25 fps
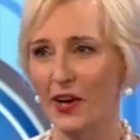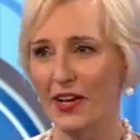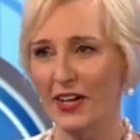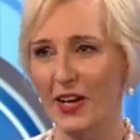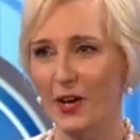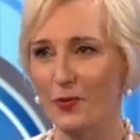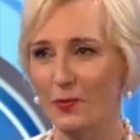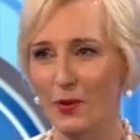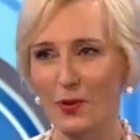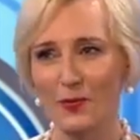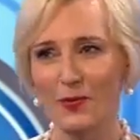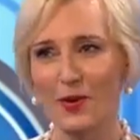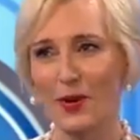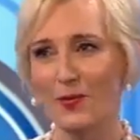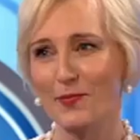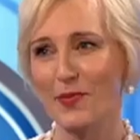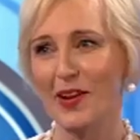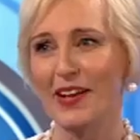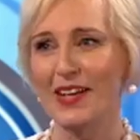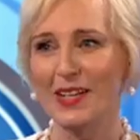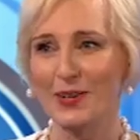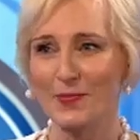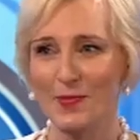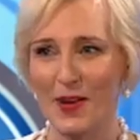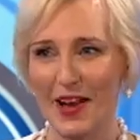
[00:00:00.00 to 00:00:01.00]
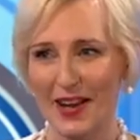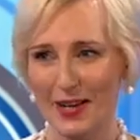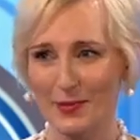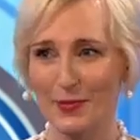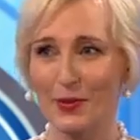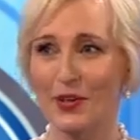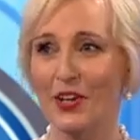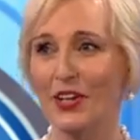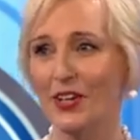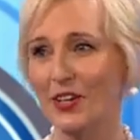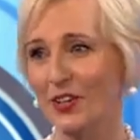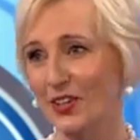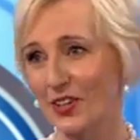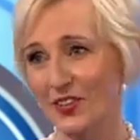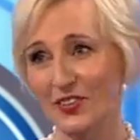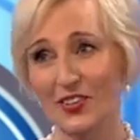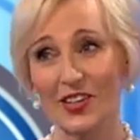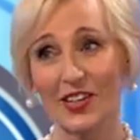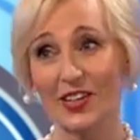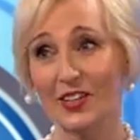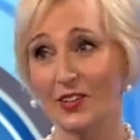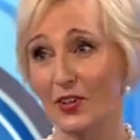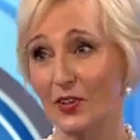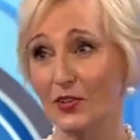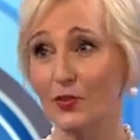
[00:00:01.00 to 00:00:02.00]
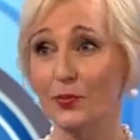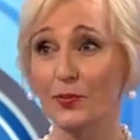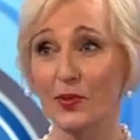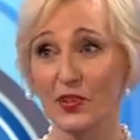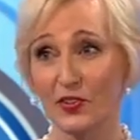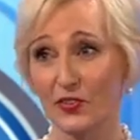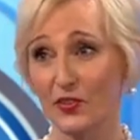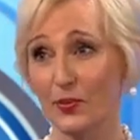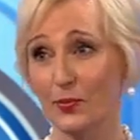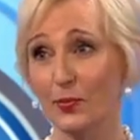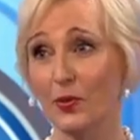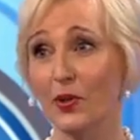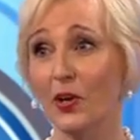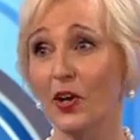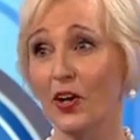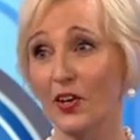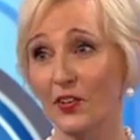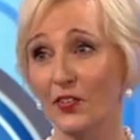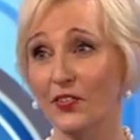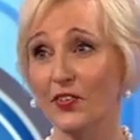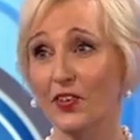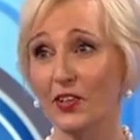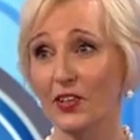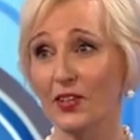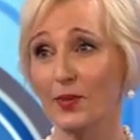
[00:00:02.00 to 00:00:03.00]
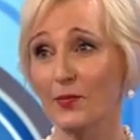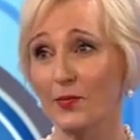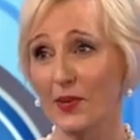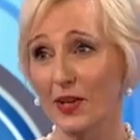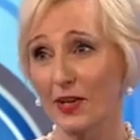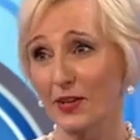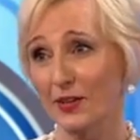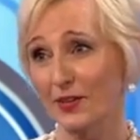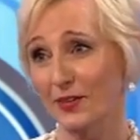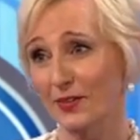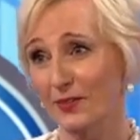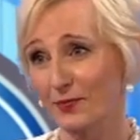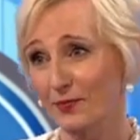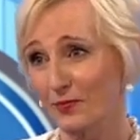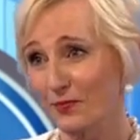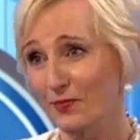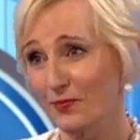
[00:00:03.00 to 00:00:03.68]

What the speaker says: don't want my money back, but I got to tell you, I was a bit surprised at the amount of...